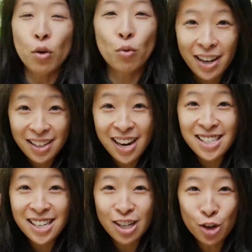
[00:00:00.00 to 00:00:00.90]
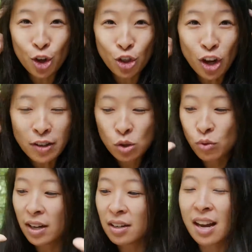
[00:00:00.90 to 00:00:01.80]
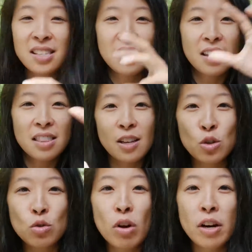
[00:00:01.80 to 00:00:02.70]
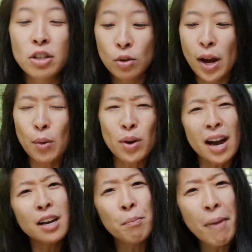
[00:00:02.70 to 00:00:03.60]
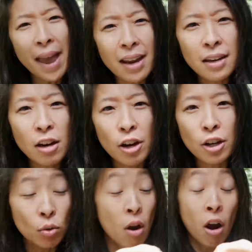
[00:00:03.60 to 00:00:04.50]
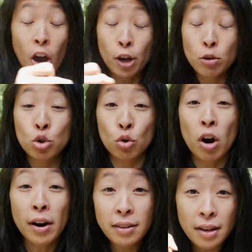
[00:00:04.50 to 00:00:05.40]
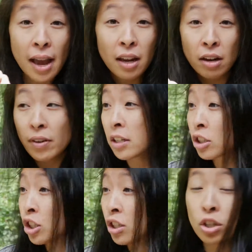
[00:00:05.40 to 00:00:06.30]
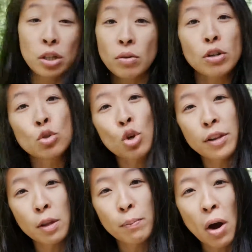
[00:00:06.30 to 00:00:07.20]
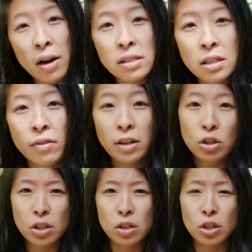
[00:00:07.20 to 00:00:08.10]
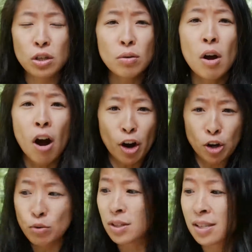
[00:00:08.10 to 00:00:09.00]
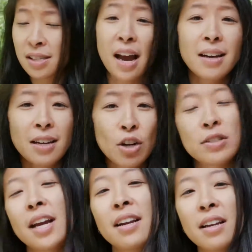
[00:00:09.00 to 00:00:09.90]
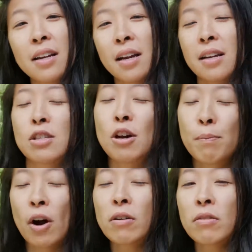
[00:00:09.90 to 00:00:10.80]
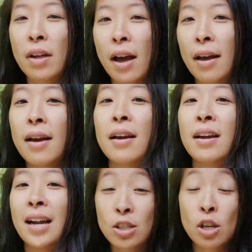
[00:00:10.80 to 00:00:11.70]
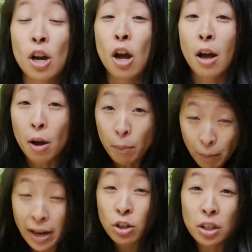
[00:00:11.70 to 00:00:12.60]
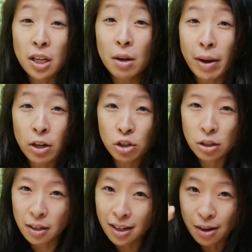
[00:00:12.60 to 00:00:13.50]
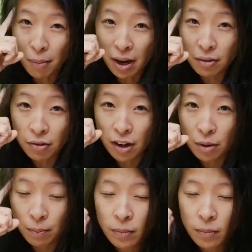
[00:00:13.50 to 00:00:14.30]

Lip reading: recognizing your thoughts, recognizing the things you draw to you. And what kind of magnet are you? Are you drawing the negative energies to you? Are you drawing the positive energies to you? Are you deciding, creating? And it's all part of that. It's majorly mind frame